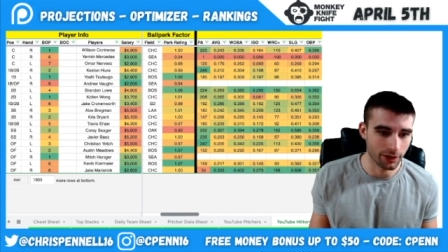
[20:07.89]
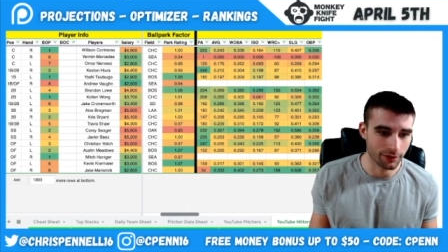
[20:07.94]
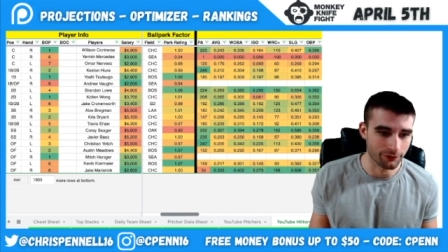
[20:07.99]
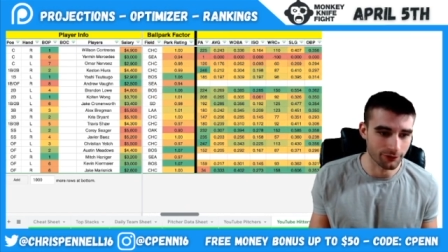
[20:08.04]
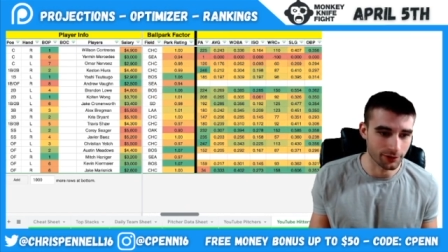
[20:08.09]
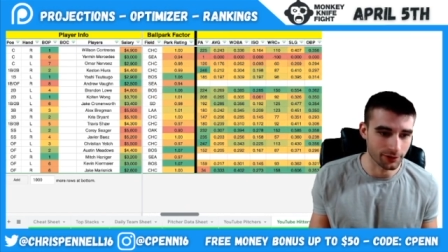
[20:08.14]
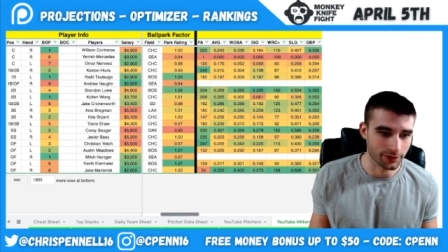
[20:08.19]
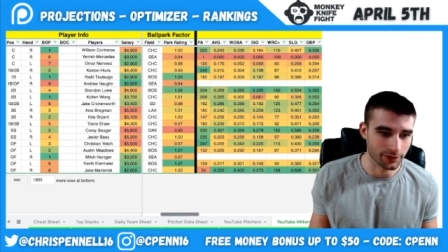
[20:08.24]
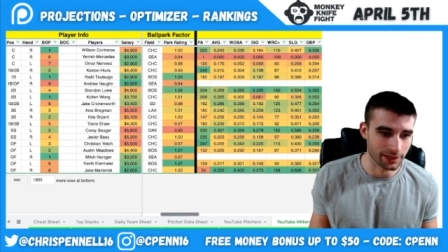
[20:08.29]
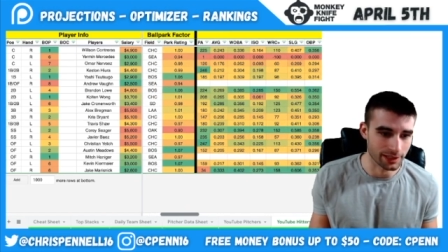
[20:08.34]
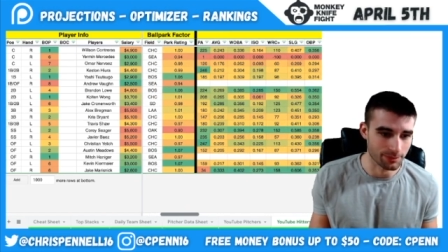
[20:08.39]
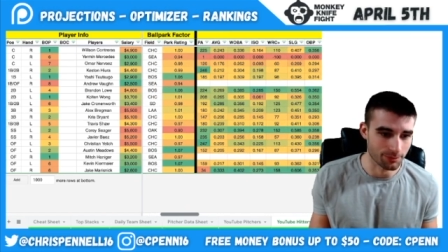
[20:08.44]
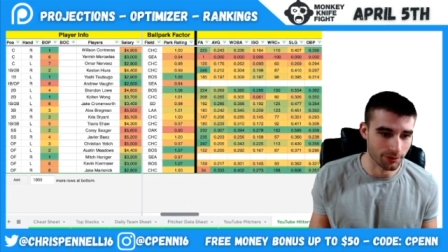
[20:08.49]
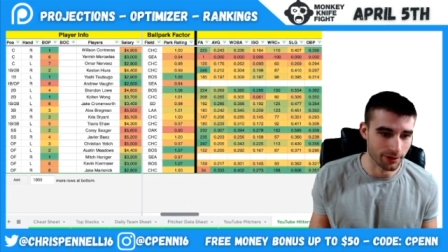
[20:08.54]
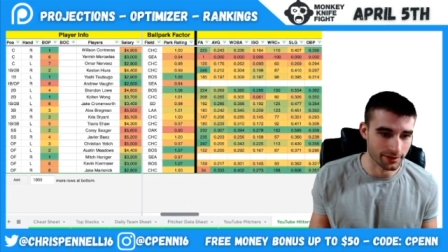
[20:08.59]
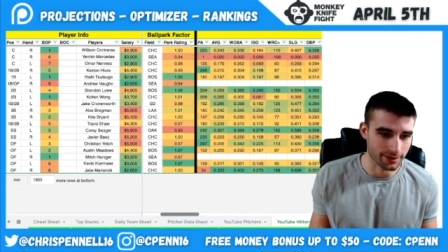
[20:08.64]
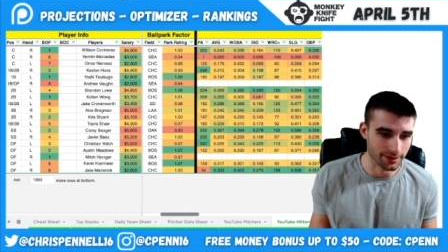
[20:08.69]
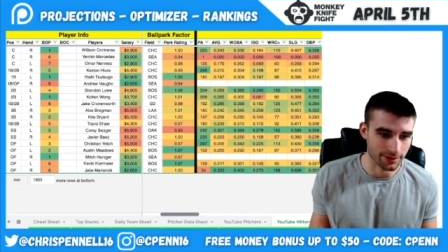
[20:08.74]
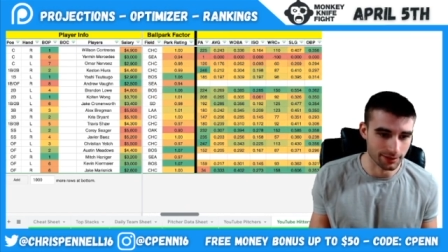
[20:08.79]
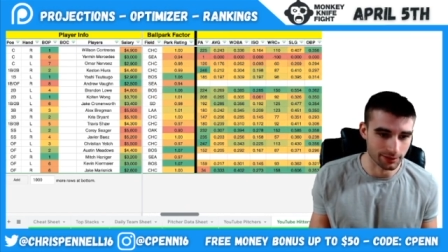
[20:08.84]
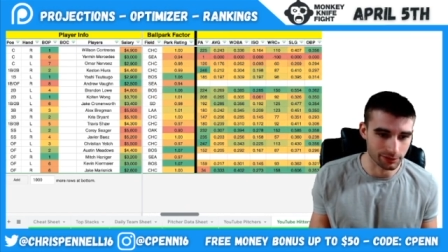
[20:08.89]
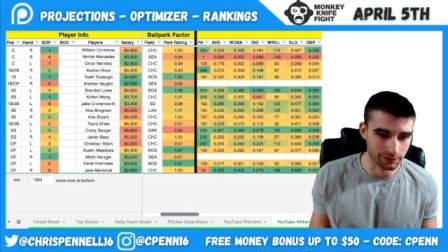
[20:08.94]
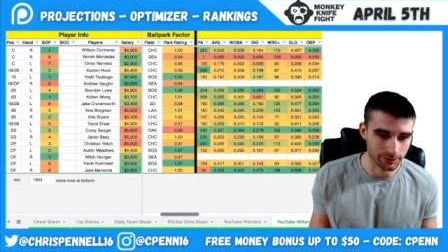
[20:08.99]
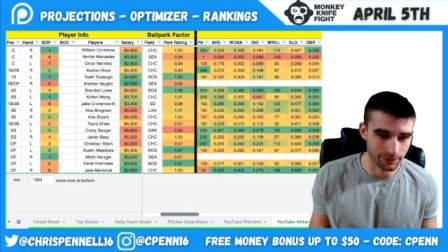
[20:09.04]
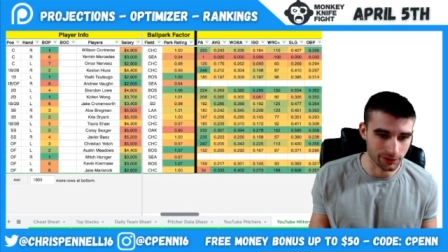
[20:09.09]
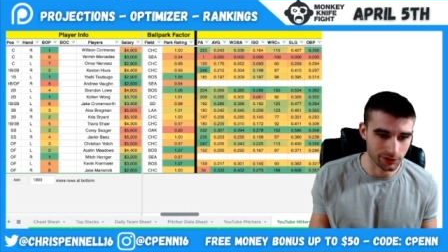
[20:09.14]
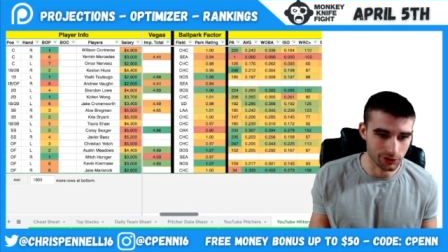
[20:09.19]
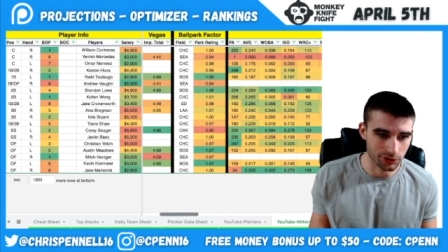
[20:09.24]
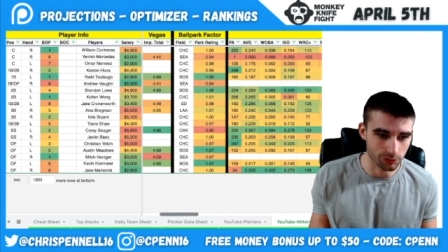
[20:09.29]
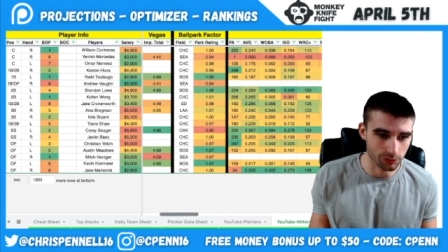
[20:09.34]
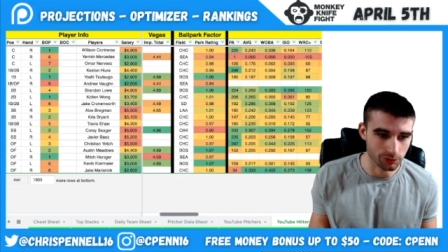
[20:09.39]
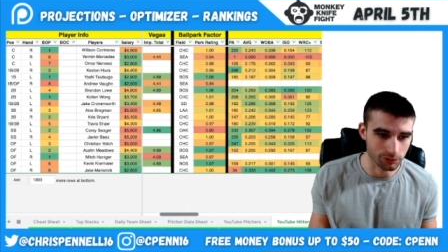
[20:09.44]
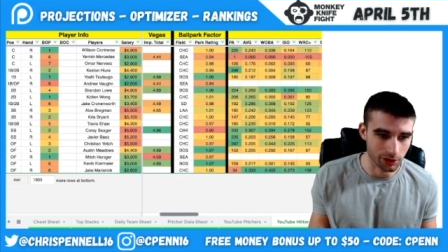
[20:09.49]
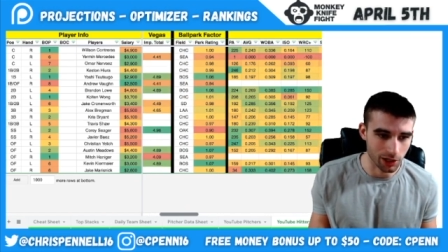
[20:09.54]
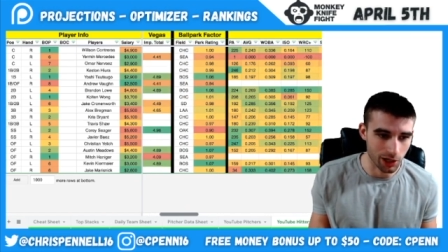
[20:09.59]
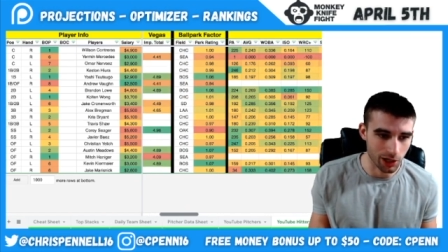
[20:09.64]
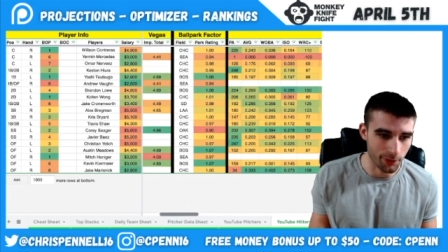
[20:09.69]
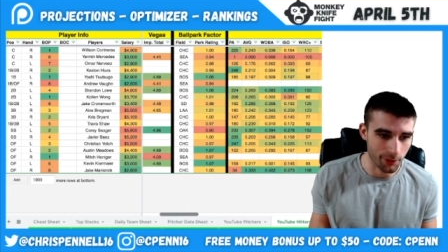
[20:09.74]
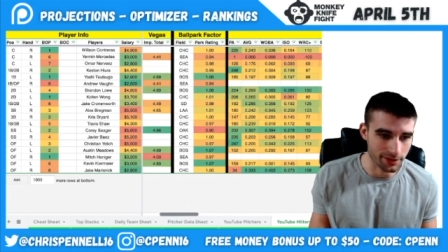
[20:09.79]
I feel like his price is a little bit too low.